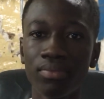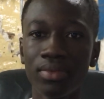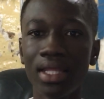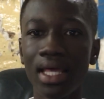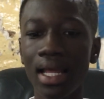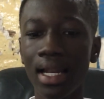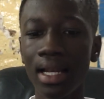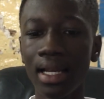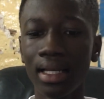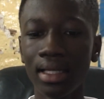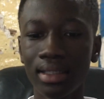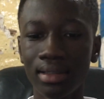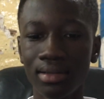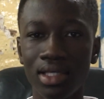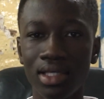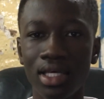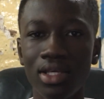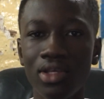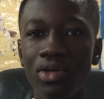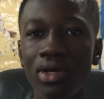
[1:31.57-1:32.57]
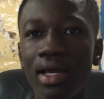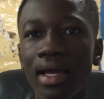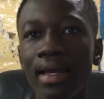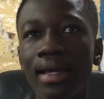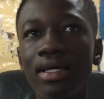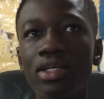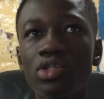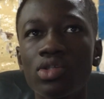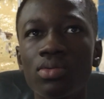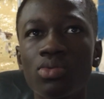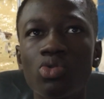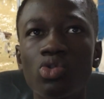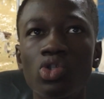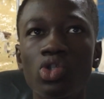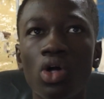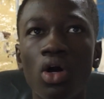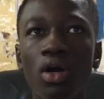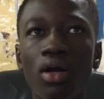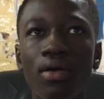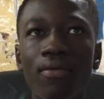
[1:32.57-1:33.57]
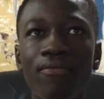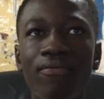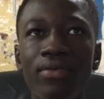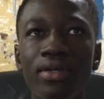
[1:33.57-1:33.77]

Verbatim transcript: then you can get some stock